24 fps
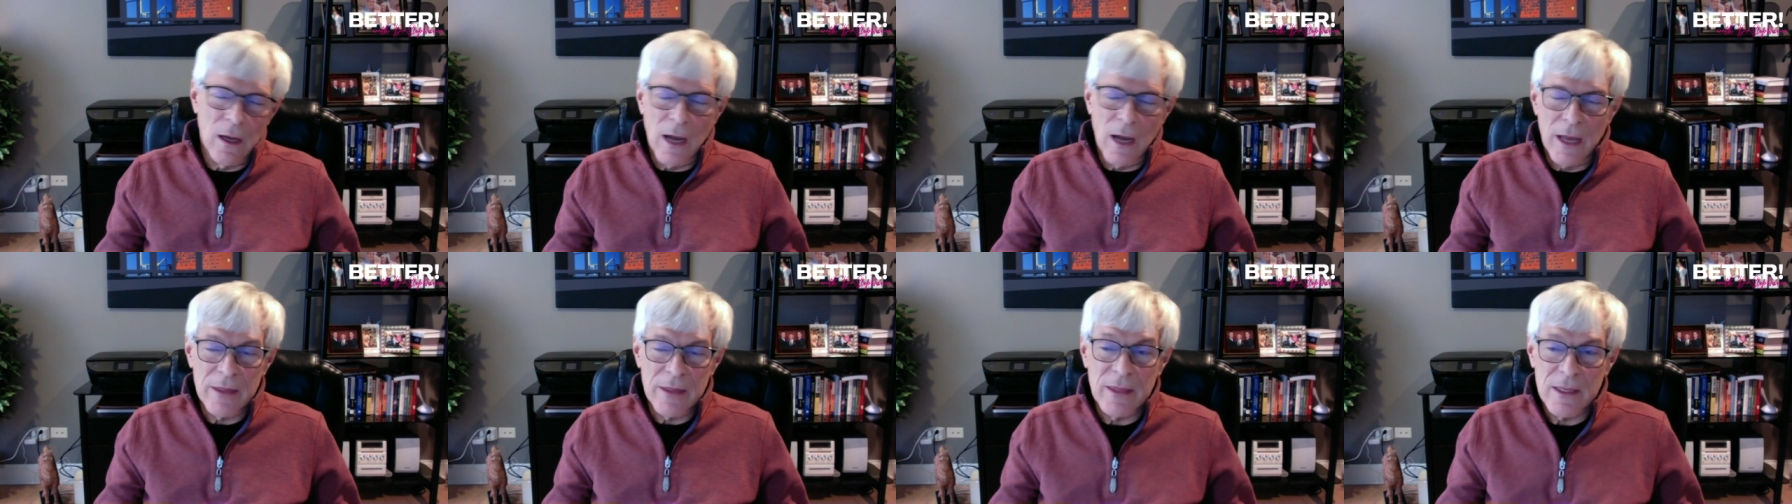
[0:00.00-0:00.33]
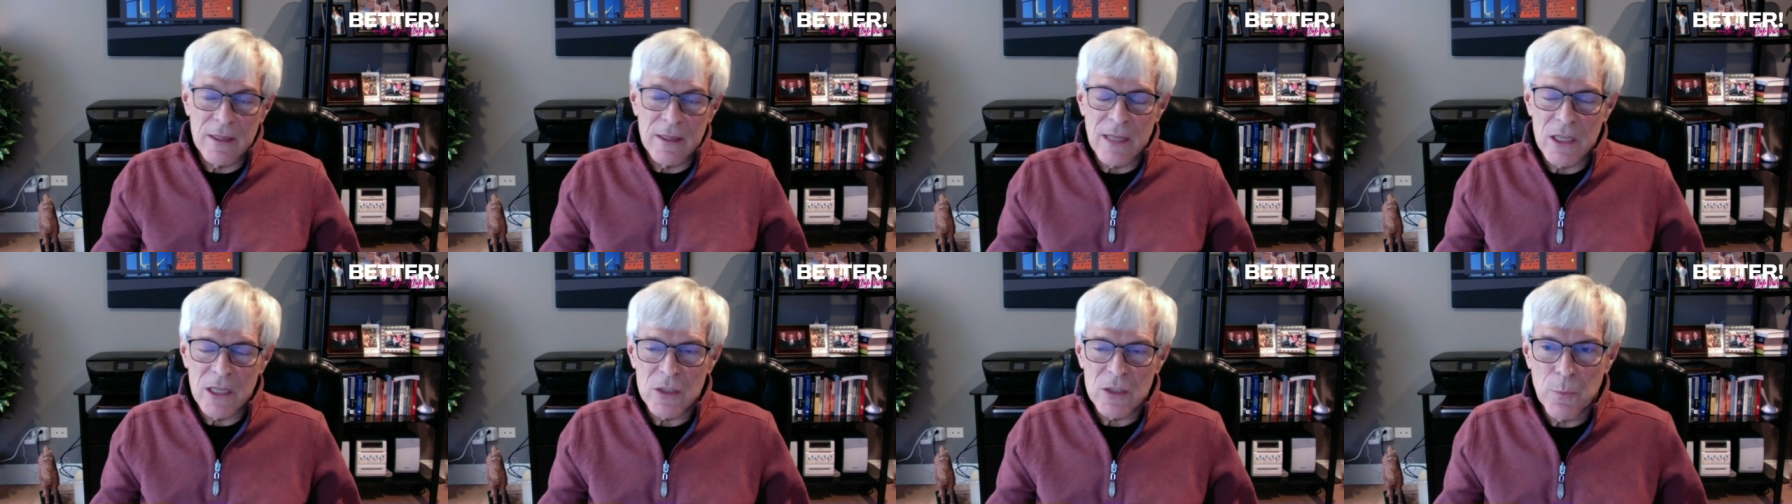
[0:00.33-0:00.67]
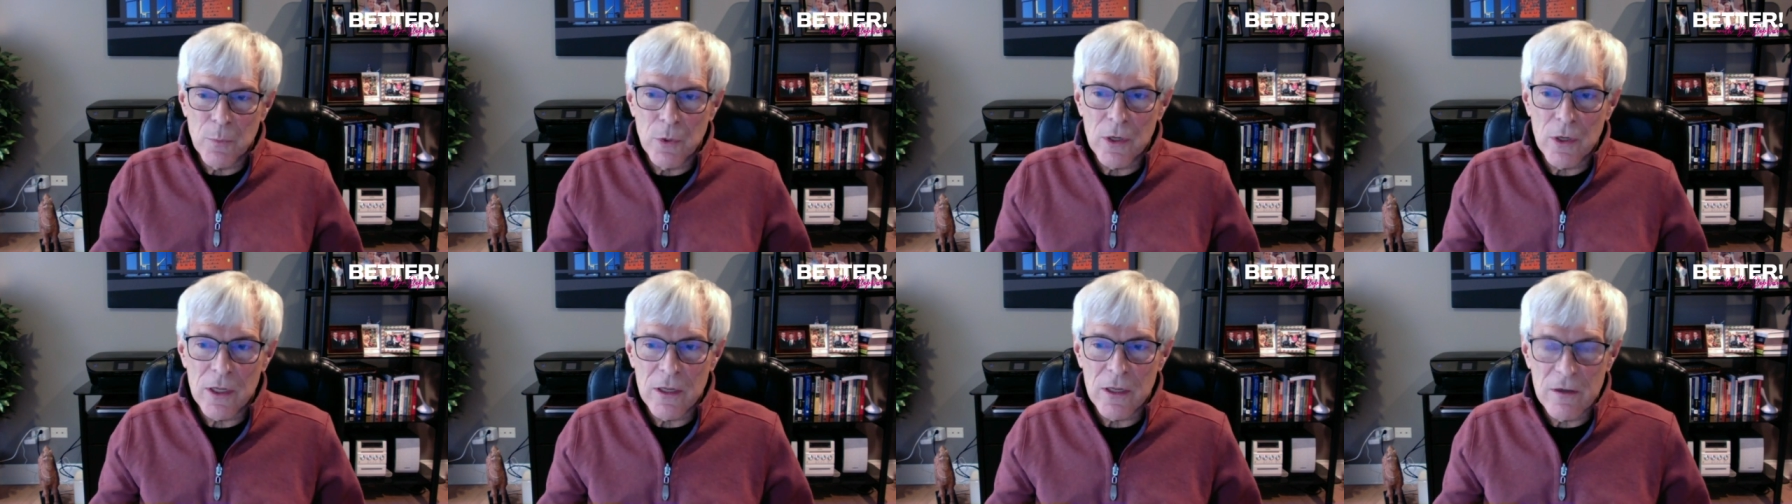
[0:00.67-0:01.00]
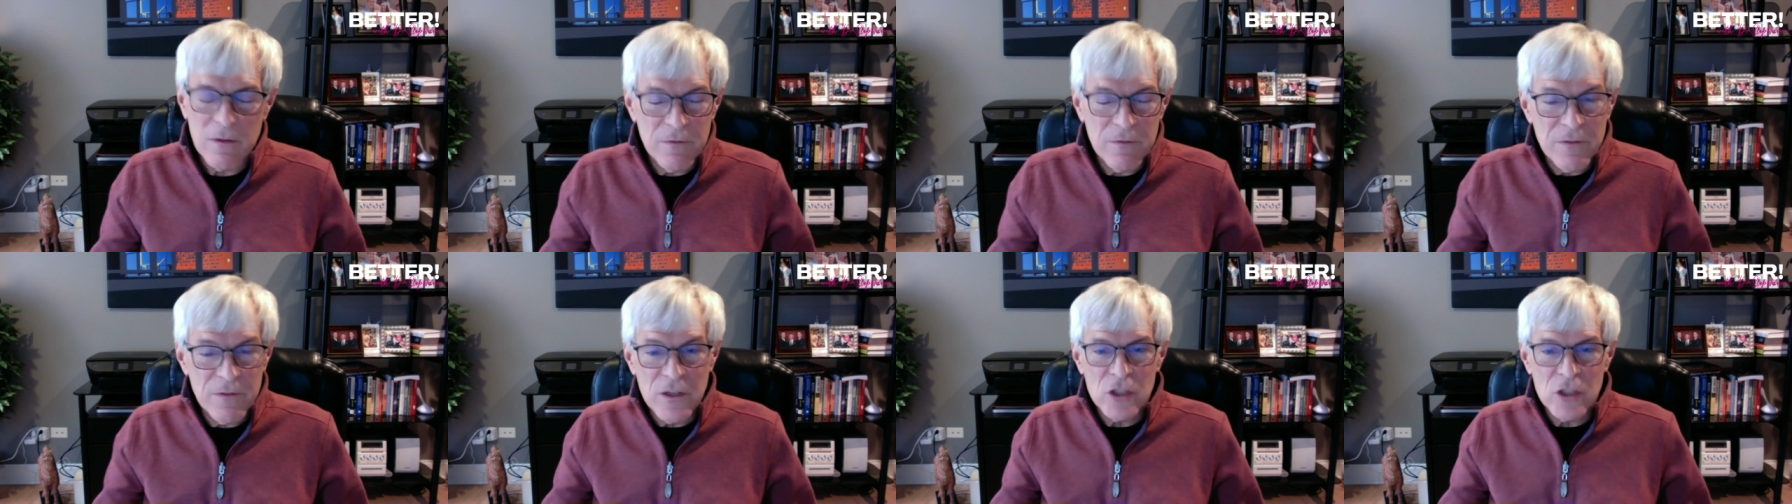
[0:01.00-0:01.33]
I think that's a pretty
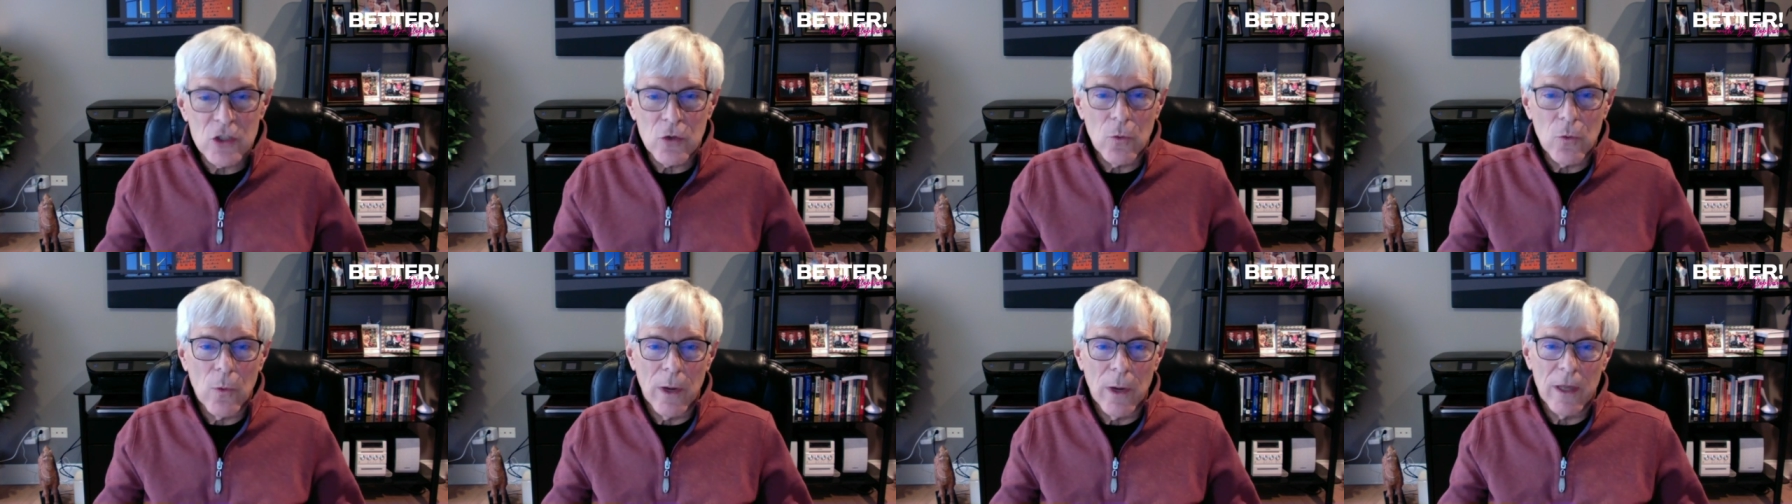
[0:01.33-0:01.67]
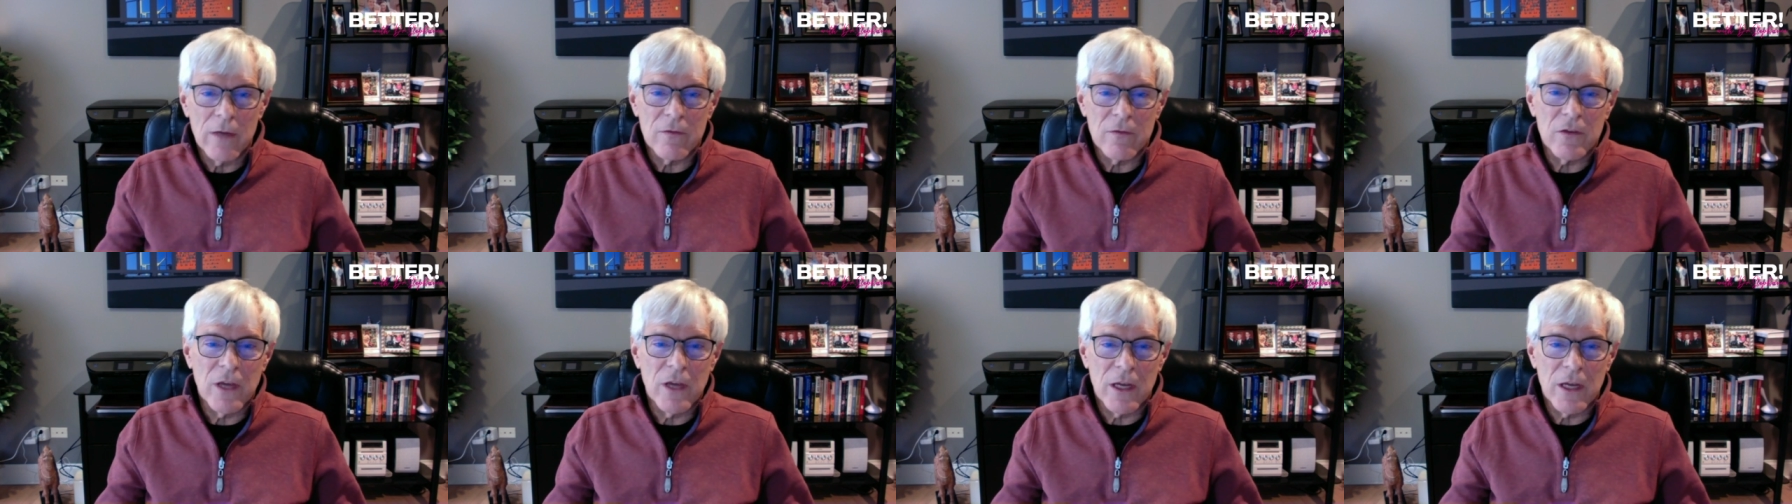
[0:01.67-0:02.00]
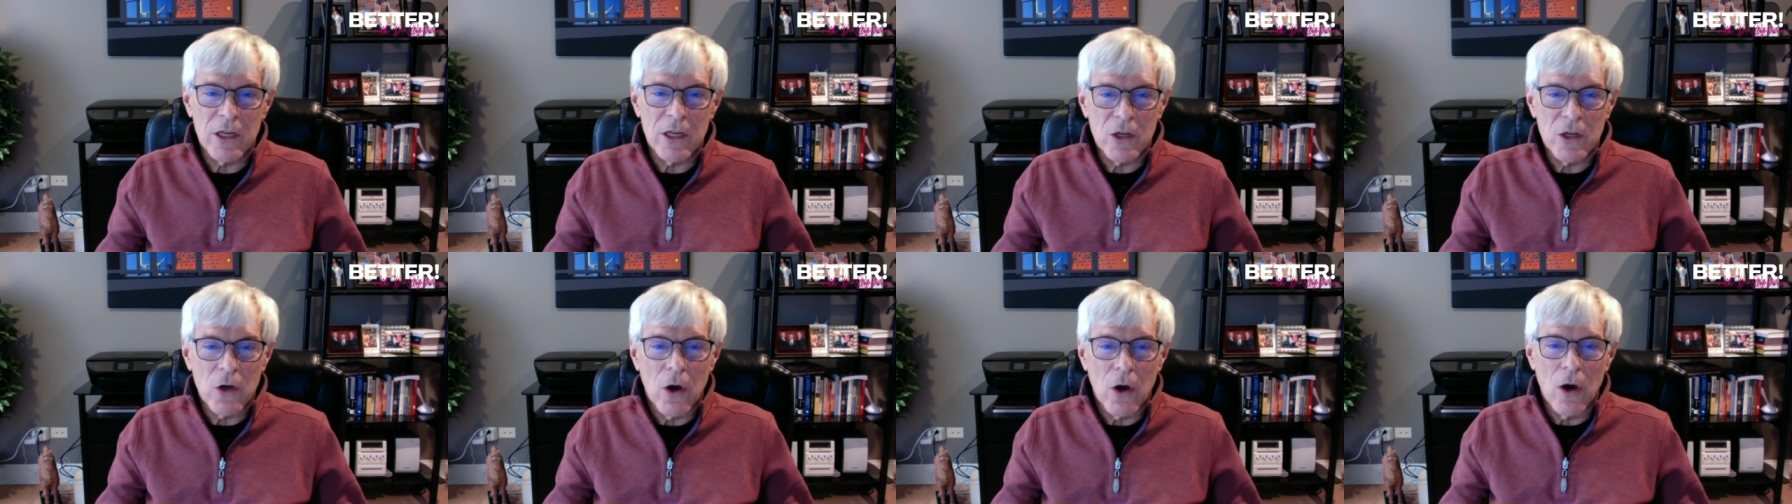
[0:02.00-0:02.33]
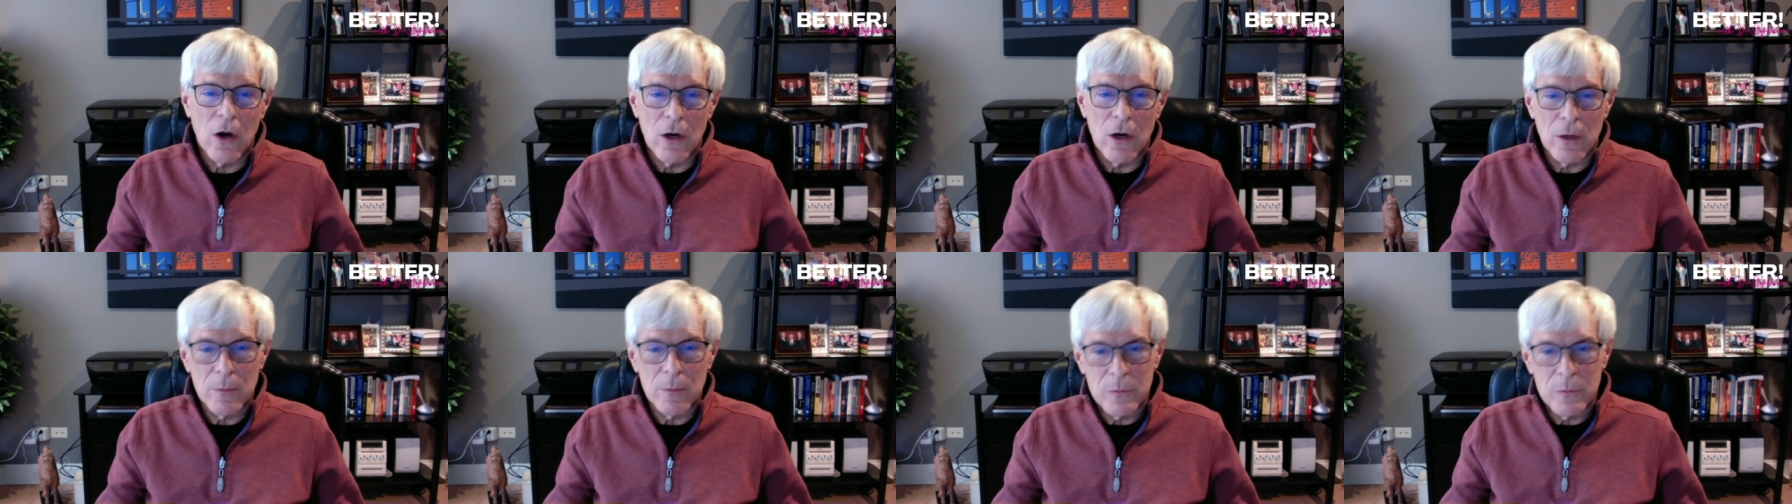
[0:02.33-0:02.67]
inefficient way of getting
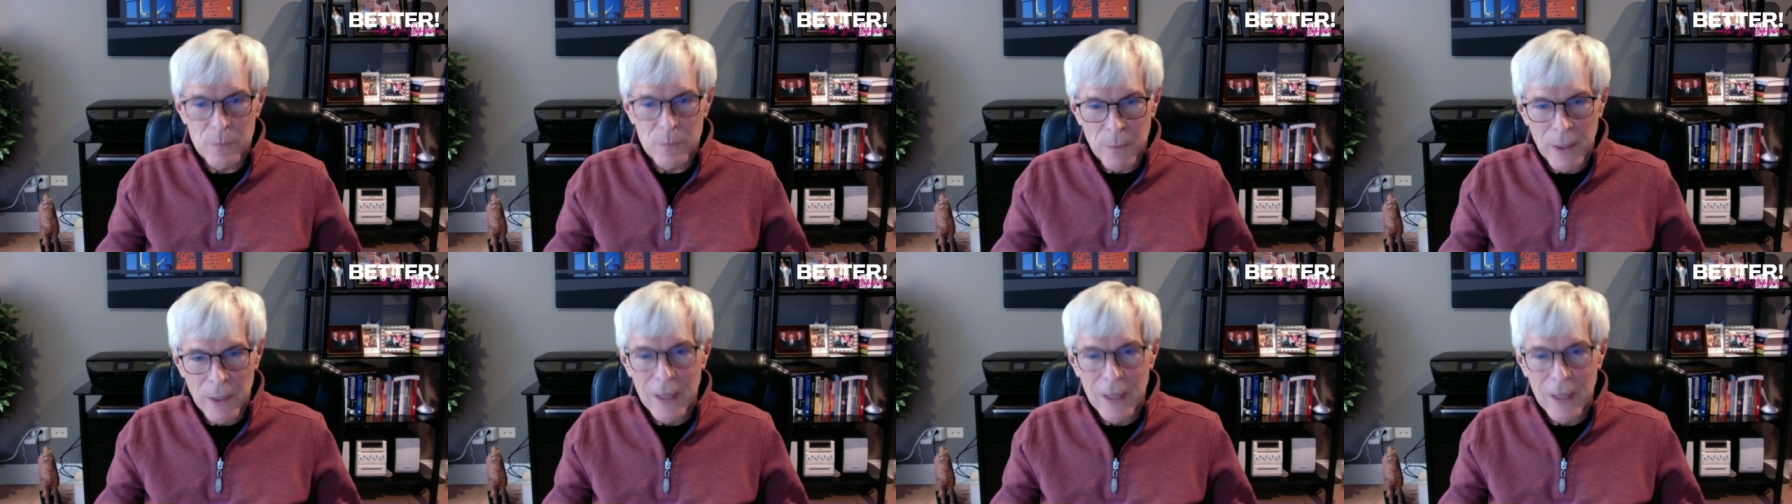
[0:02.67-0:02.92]
carbs.